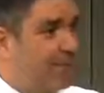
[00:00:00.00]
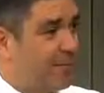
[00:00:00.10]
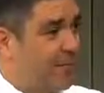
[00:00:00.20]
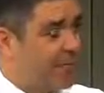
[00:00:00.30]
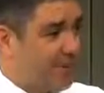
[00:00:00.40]

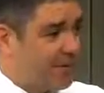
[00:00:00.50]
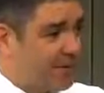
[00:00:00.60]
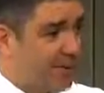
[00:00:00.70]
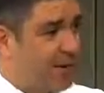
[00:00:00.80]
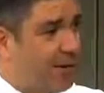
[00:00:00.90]
some other things
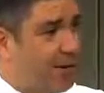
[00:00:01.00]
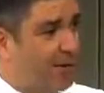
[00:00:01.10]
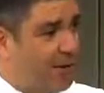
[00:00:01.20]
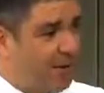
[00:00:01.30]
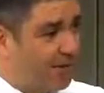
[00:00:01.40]
you want to look
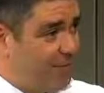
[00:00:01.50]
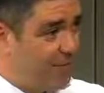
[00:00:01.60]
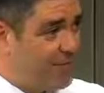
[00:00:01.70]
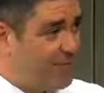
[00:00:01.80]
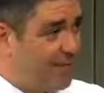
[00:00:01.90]
at when you have
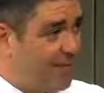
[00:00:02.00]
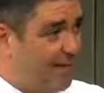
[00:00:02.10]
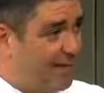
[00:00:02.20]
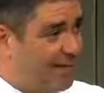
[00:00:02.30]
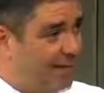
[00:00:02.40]
numbness in the
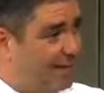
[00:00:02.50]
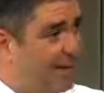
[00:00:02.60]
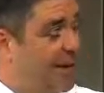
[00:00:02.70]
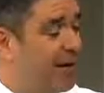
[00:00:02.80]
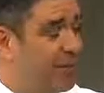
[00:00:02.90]
hands,
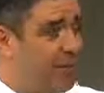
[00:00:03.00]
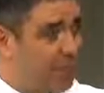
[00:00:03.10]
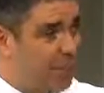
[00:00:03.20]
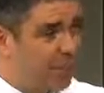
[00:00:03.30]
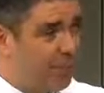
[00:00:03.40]
tingling. It could be
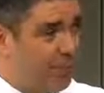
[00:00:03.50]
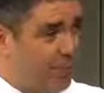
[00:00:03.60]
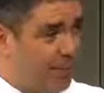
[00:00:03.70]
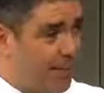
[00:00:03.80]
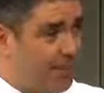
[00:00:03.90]
a peripheral
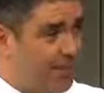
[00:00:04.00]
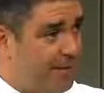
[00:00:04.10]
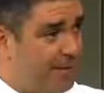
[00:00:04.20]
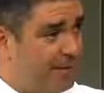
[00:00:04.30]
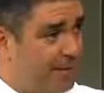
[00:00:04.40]
neuropathy.